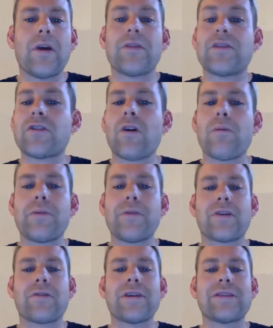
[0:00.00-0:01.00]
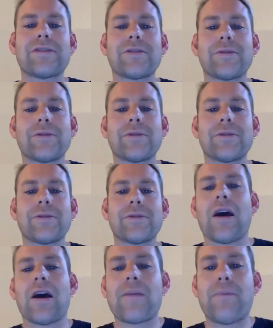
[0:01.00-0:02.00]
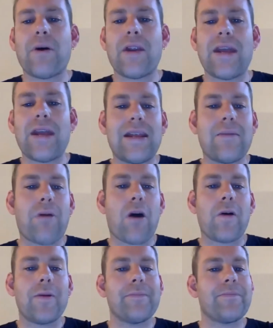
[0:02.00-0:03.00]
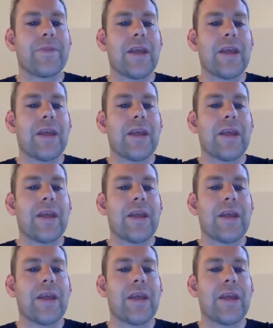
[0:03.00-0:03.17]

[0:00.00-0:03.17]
the shop with the crystals, and I put it in a poem.